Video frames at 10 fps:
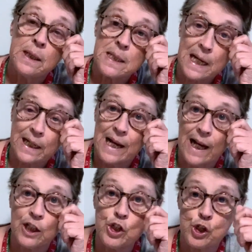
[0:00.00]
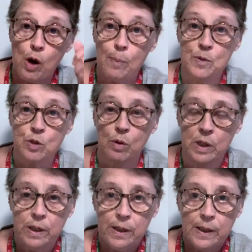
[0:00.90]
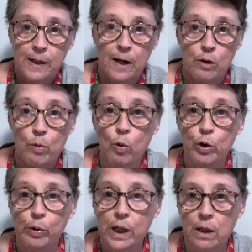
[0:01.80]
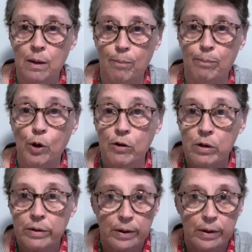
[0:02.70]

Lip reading: secondhand shops or the Rotary Club book,